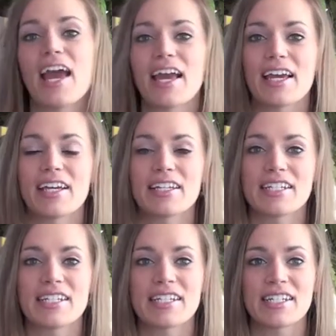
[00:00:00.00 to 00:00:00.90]

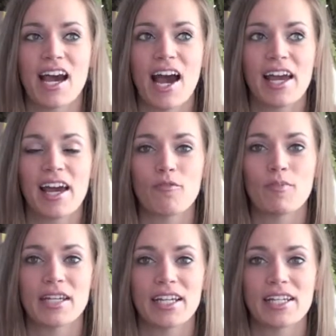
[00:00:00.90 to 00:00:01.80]
And I have
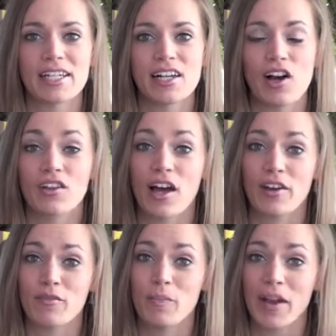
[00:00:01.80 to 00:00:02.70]
been eating a
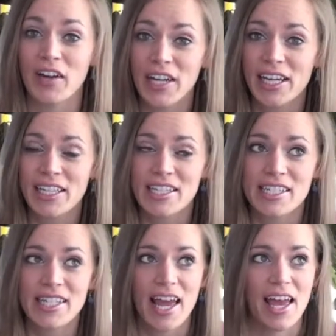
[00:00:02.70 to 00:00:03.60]
lot of
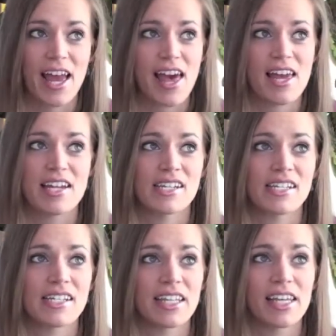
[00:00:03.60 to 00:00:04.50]
berries
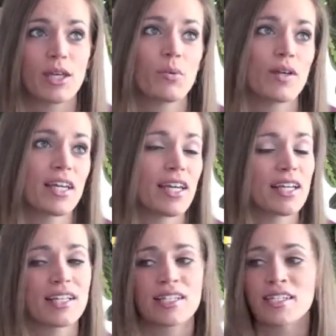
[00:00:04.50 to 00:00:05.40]
and
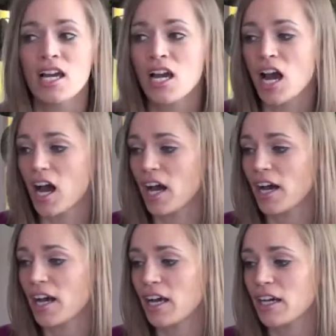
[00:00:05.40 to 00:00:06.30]
kiwis.
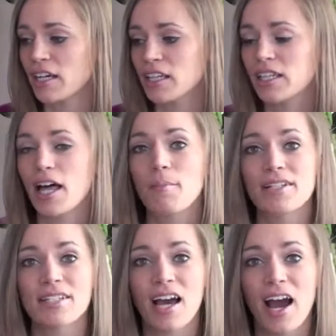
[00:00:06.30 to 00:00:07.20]

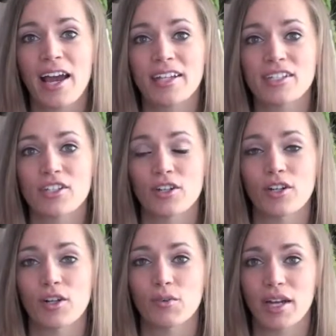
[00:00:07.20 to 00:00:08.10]
Clementines
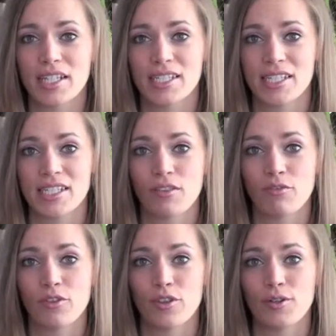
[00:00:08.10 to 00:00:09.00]
are a great season
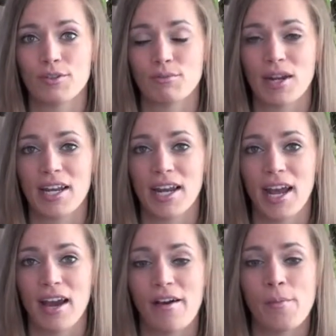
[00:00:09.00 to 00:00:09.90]
for those right
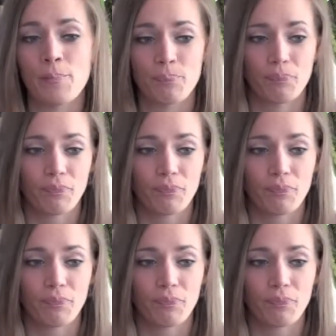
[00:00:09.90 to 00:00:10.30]
now.